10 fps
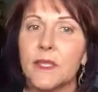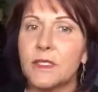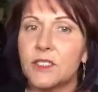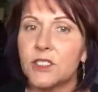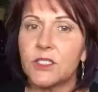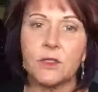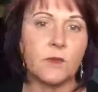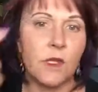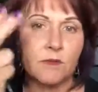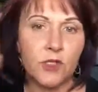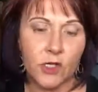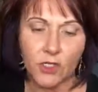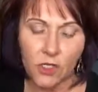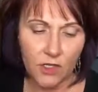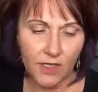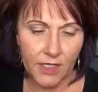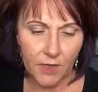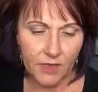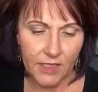but just to darken all that up,